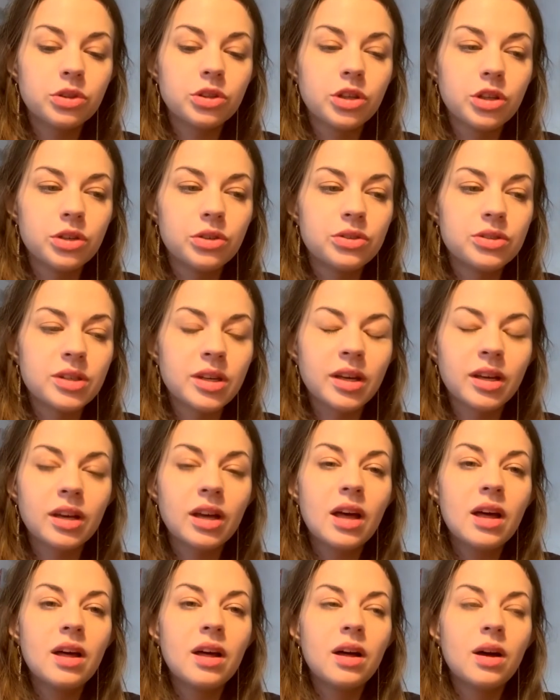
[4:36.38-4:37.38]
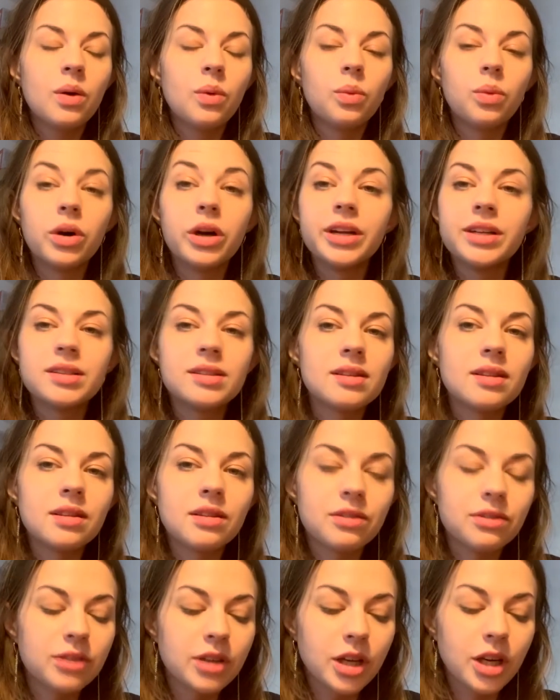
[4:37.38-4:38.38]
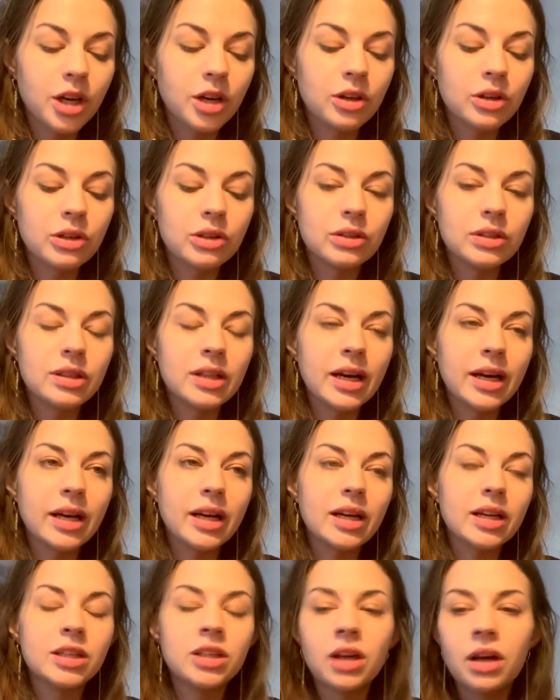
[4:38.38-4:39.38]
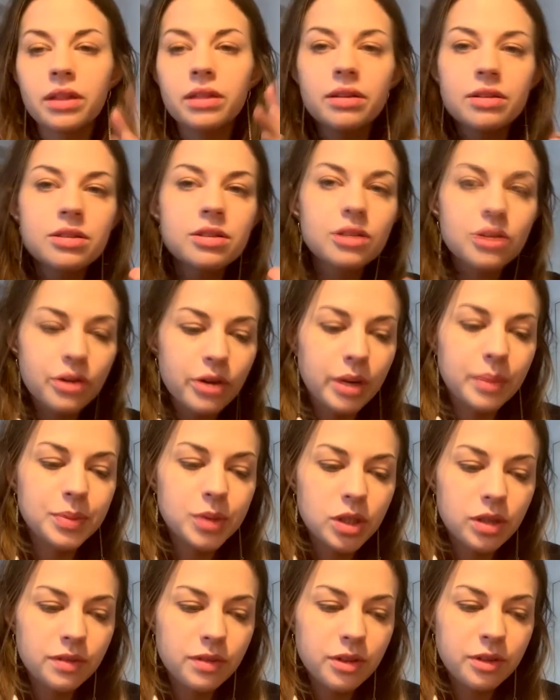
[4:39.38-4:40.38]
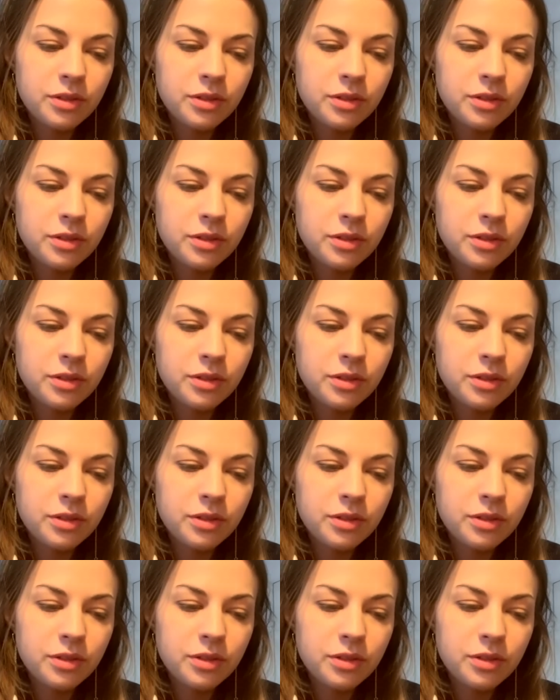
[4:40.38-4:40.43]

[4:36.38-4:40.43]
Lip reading: using what is in the video, not the script of the